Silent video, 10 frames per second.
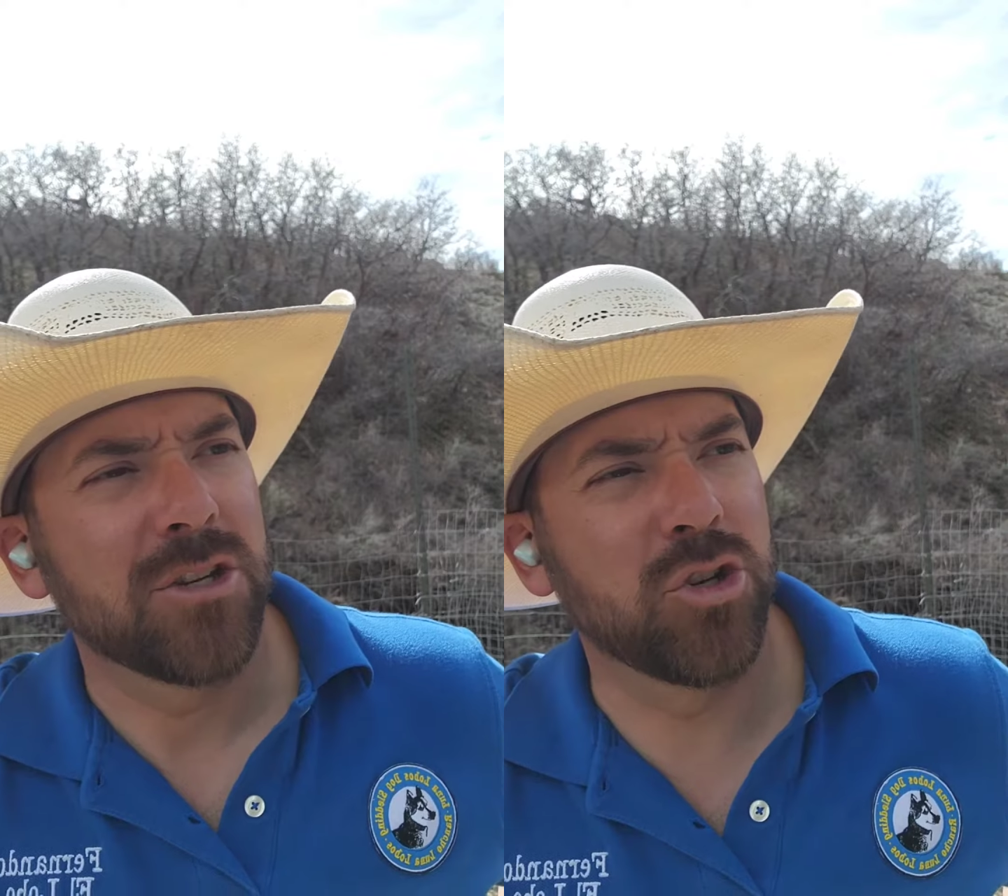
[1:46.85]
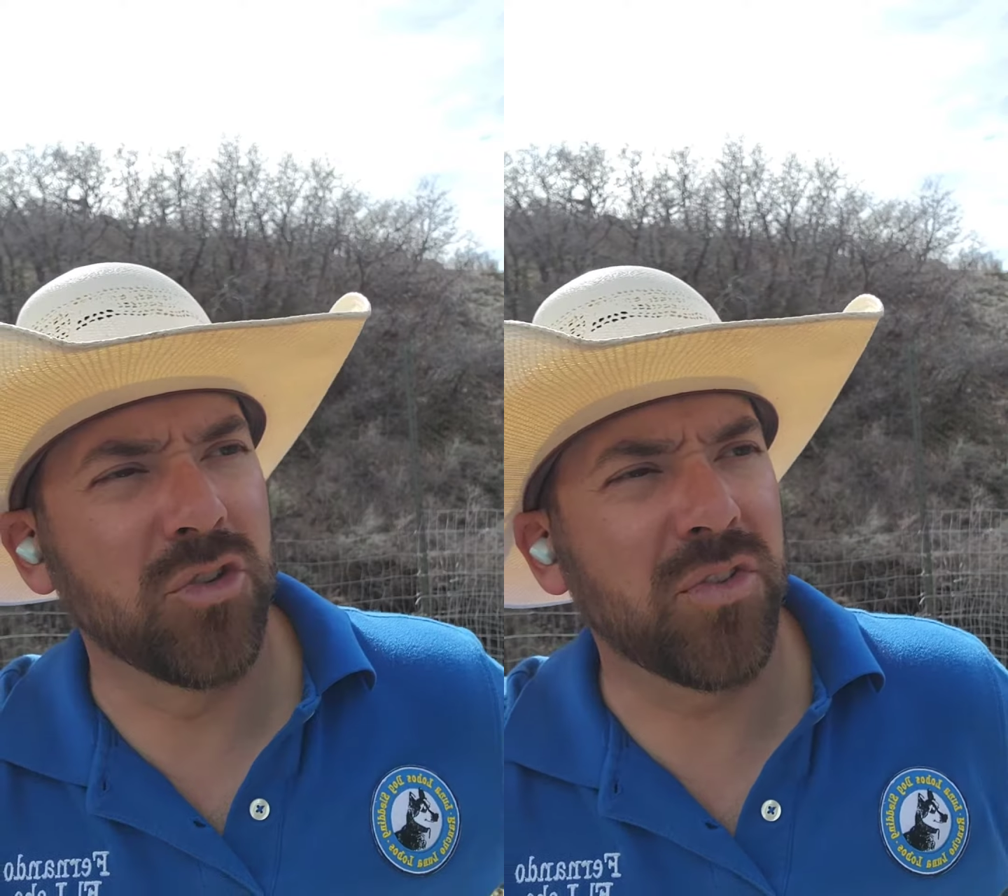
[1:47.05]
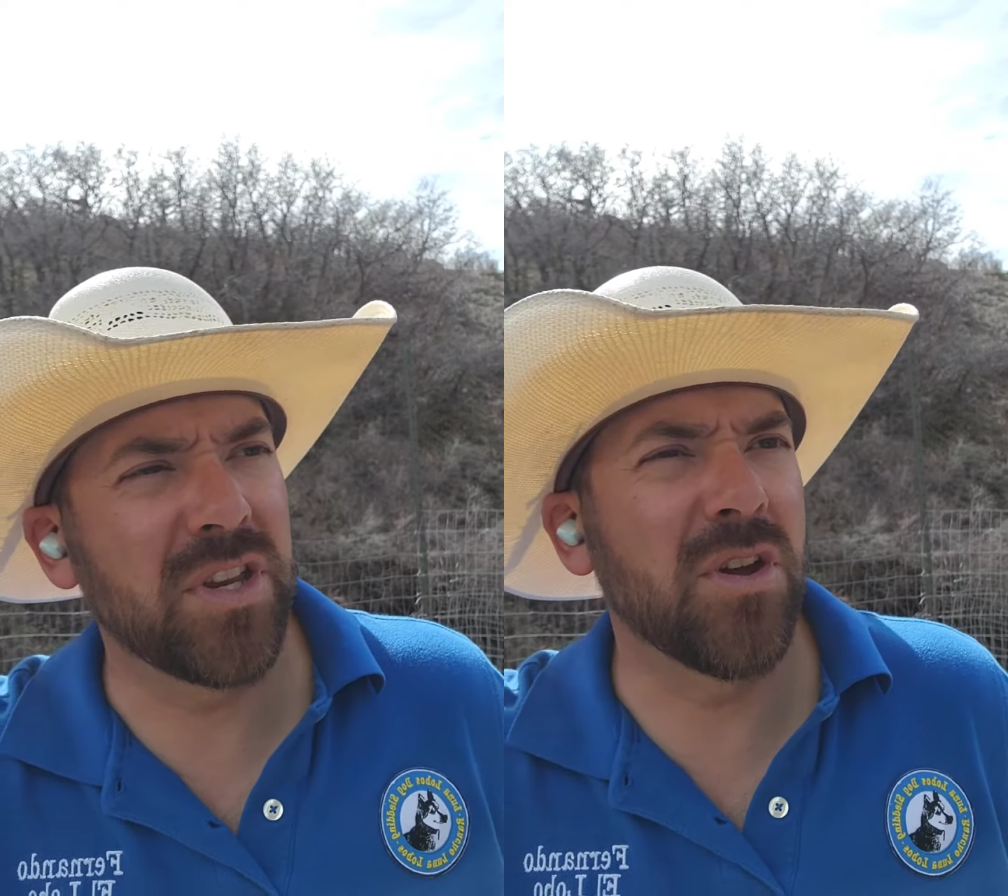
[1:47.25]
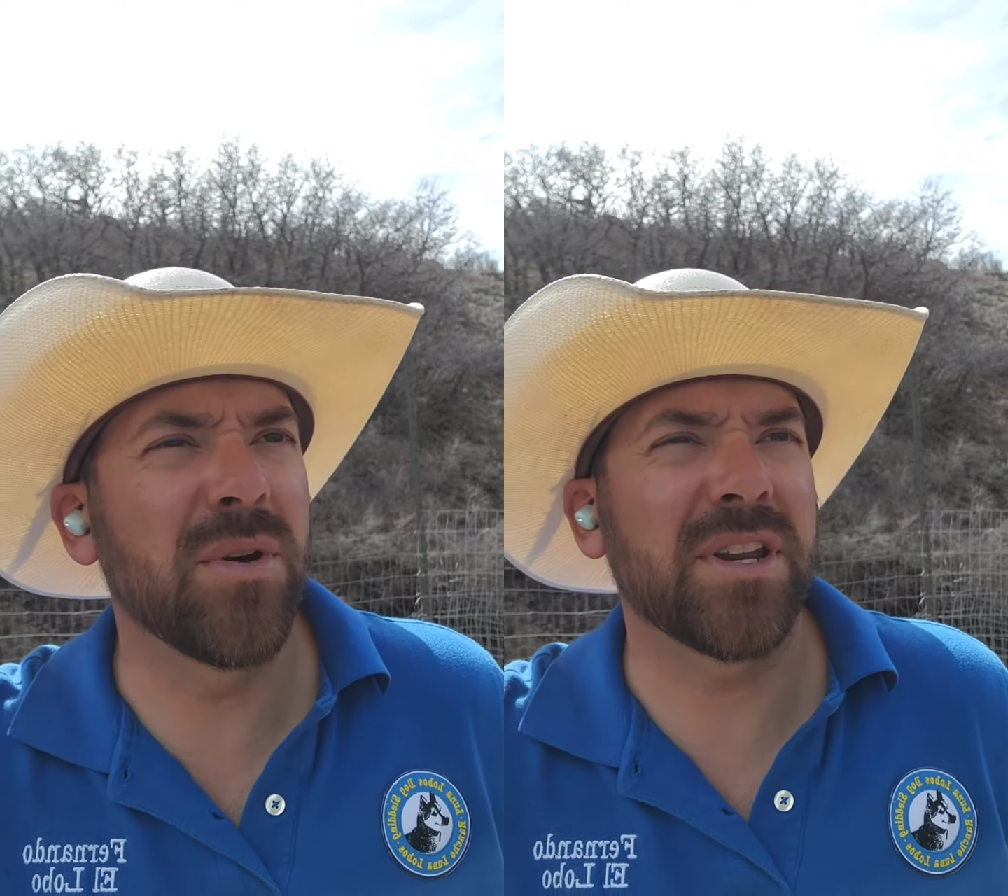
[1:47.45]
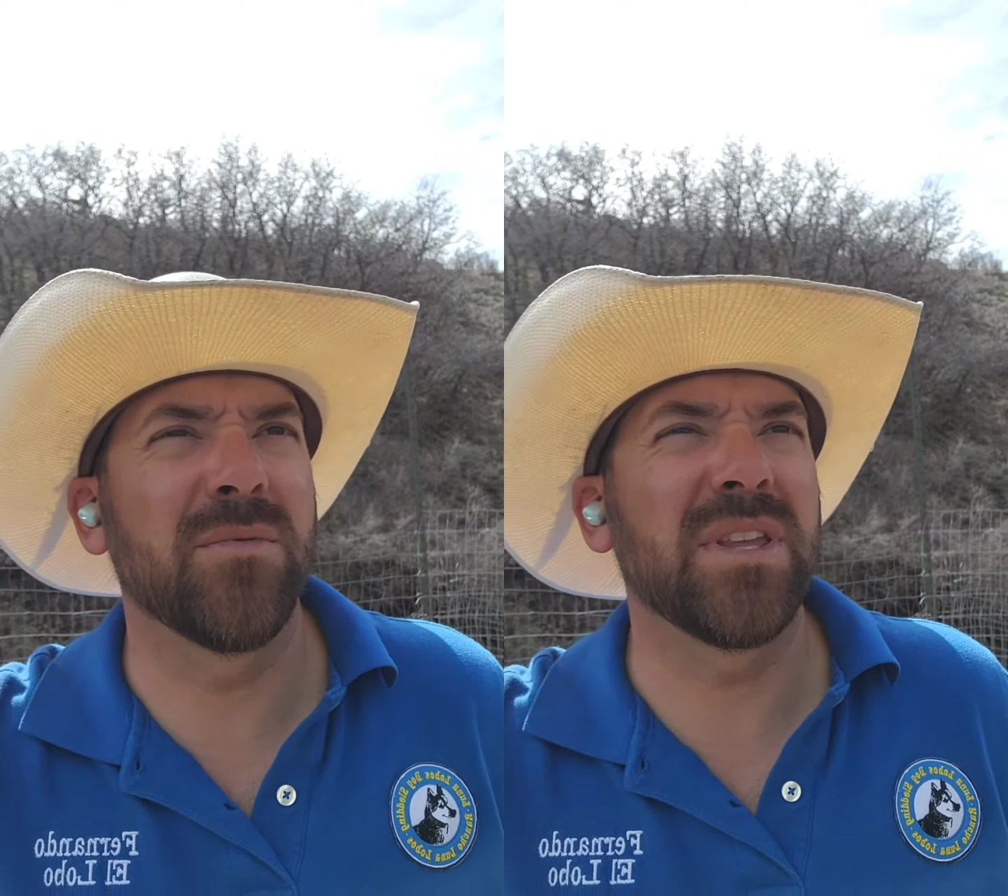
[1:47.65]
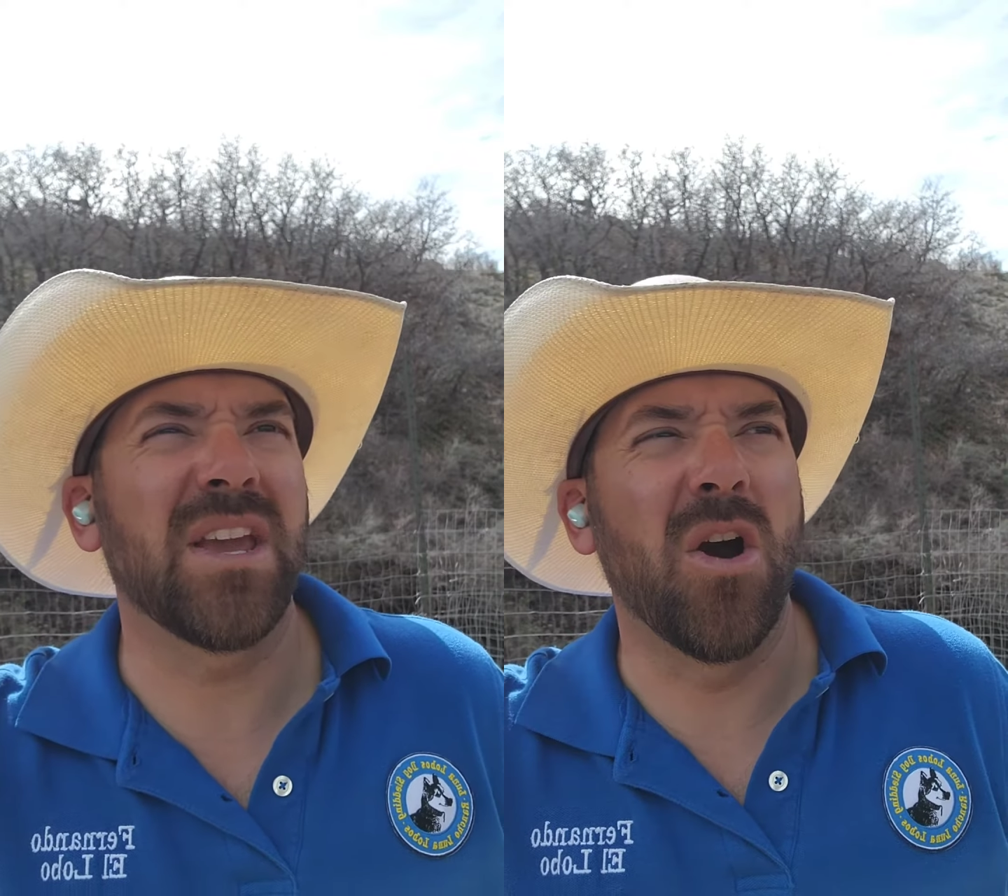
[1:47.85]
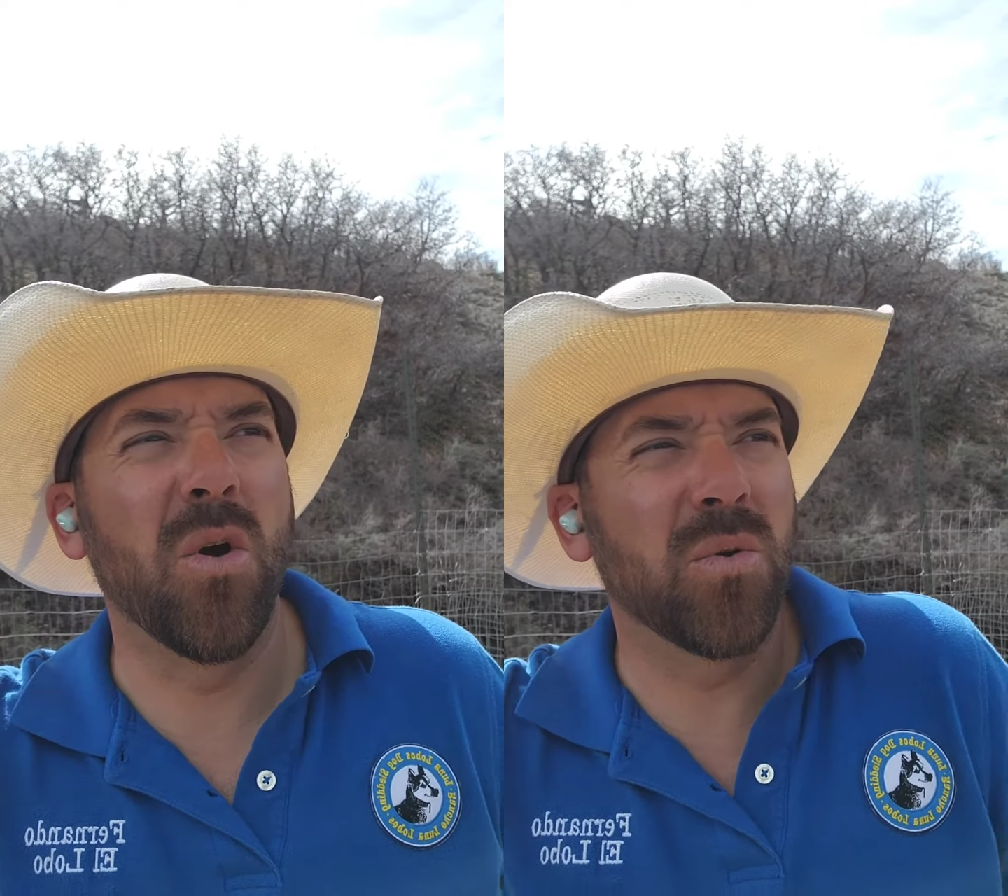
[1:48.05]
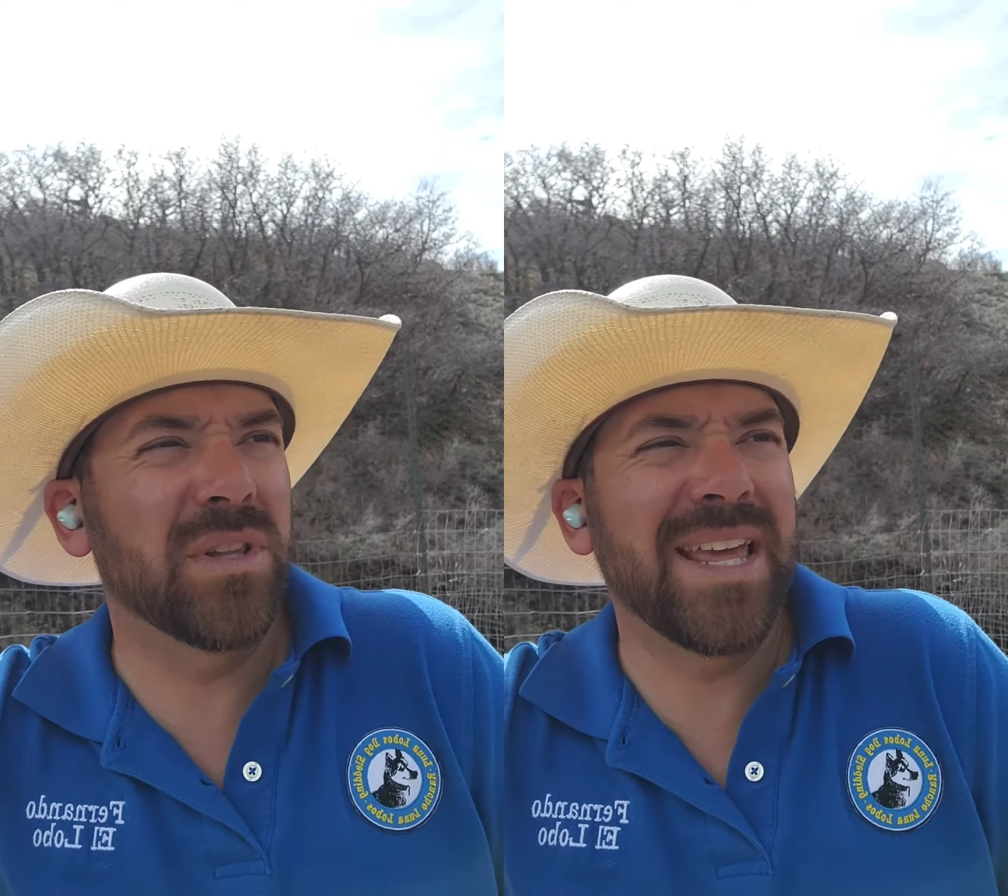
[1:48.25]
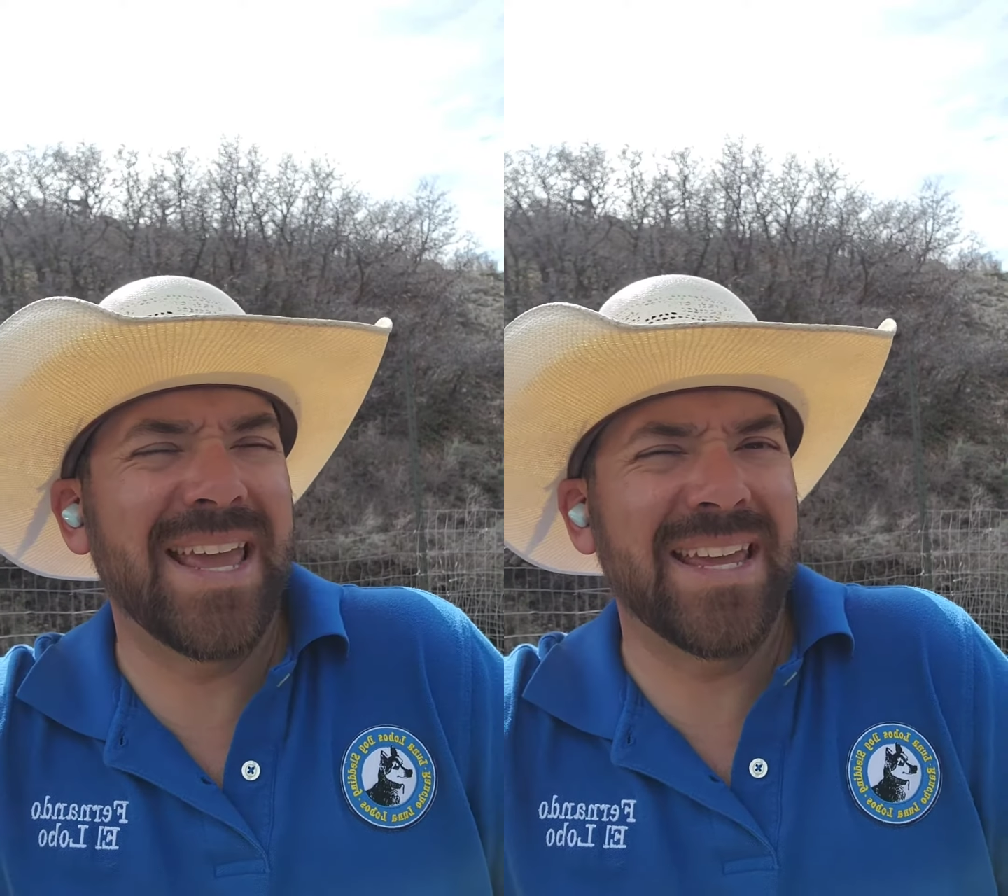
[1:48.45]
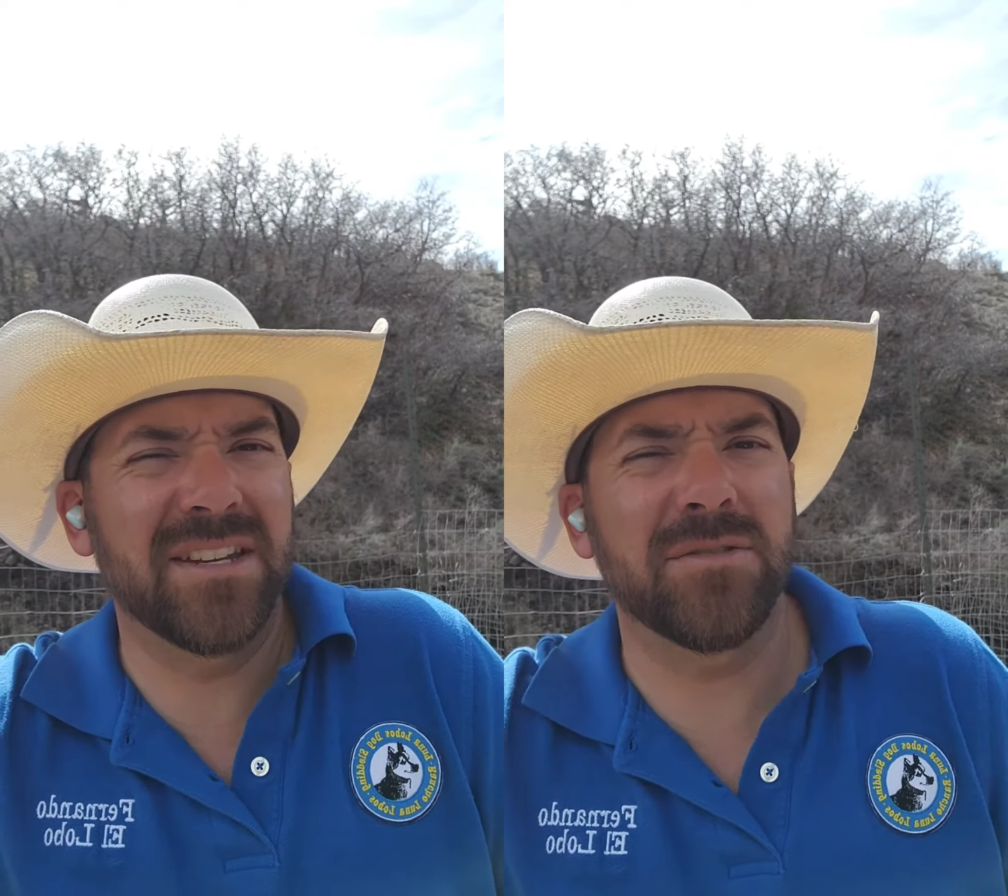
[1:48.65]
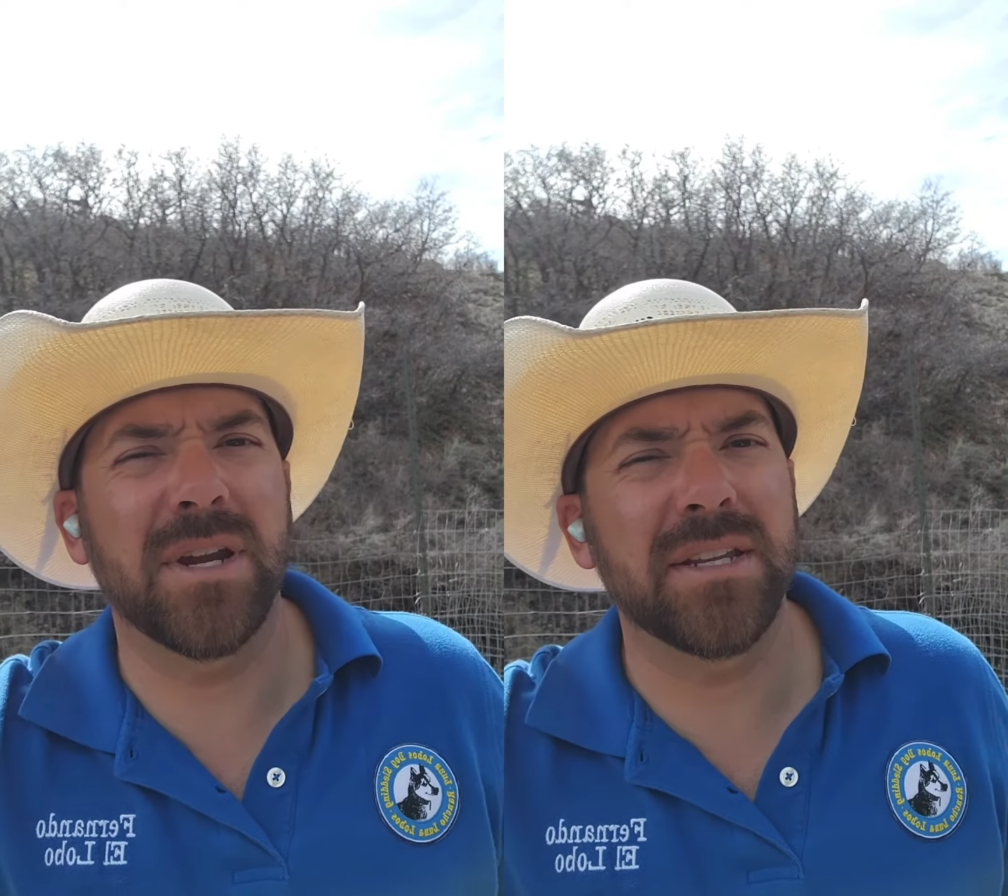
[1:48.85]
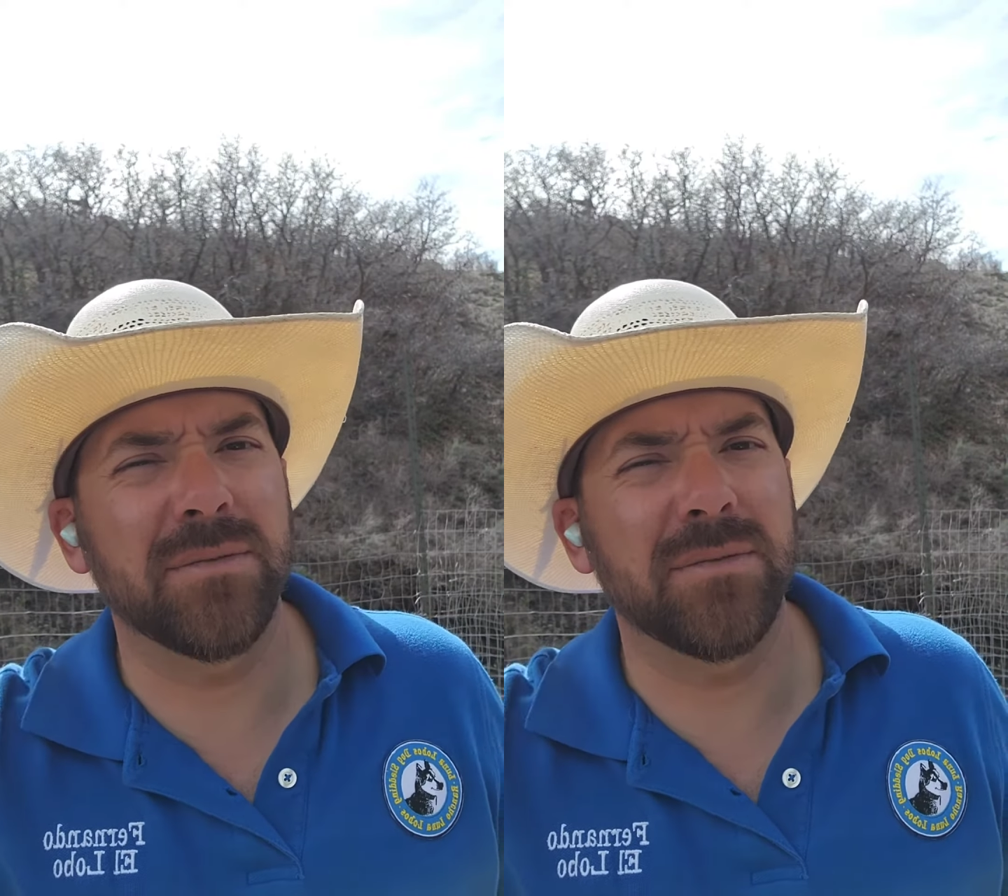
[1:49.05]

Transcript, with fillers: truthfully, no one can really own land, right?